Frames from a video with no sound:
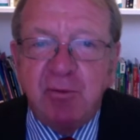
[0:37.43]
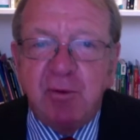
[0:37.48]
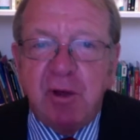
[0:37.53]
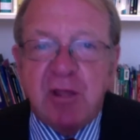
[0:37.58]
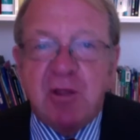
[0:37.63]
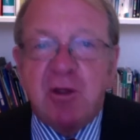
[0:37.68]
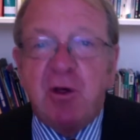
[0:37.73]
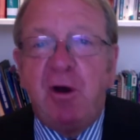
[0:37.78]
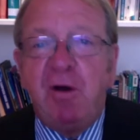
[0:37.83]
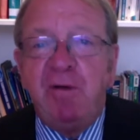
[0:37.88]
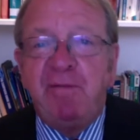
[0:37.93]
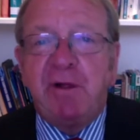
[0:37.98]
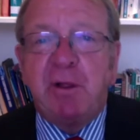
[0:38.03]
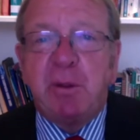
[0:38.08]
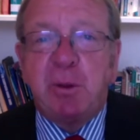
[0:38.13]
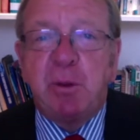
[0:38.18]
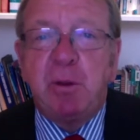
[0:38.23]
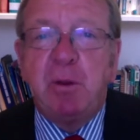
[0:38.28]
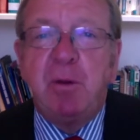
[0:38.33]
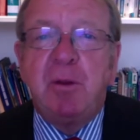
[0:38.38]
which
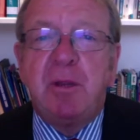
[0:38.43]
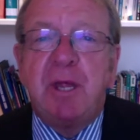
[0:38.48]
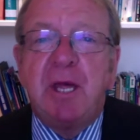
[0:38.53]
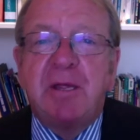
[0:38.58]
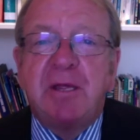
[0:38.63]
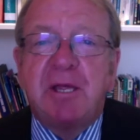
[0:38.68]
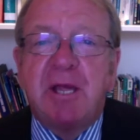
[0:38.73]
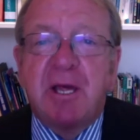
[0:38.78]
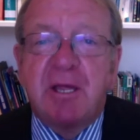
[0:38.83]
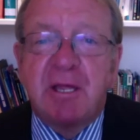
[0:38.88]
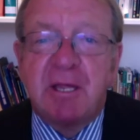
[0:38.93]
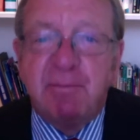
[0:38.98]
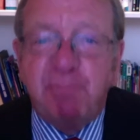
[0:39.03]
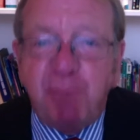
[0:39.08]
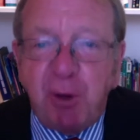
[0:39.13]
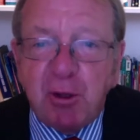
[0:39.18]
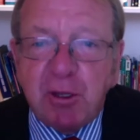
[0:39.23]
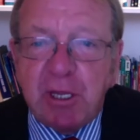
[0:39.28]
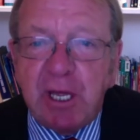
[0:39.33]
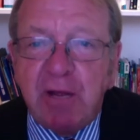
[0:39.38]
overthrew the
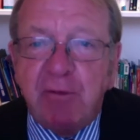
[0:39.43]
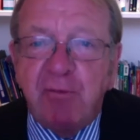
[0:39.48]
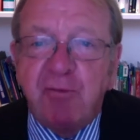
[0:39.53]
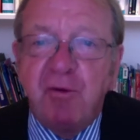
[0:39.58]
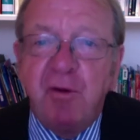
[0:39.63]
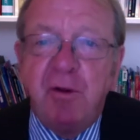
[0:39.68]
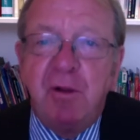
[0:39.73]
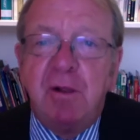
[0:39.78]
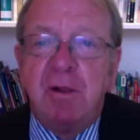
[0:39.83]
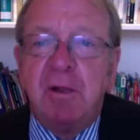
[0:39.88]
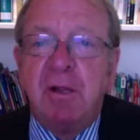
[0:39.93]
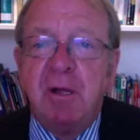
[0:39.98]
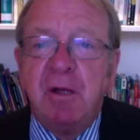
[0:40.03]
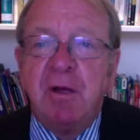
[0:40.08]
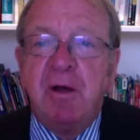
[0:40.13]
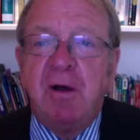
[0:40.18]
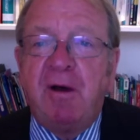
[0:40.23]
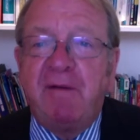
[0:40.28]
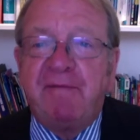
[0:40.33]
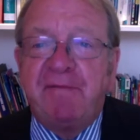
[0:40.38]
despotic rule
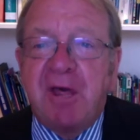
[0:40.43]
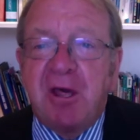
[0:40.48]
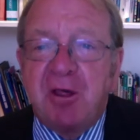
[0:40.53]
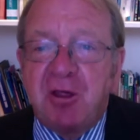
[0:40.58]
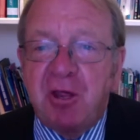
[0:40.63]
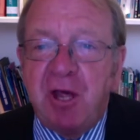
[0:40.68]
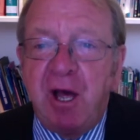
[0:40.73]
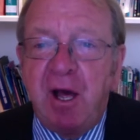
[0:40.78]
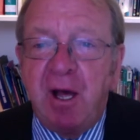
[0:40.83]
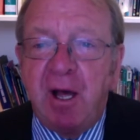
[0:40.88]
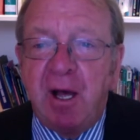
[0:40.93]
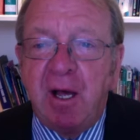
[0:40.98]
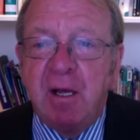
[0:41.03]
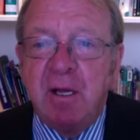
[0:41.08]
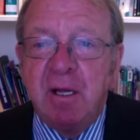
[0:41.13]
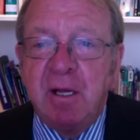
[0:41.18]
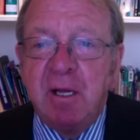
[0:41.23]
of the Shah,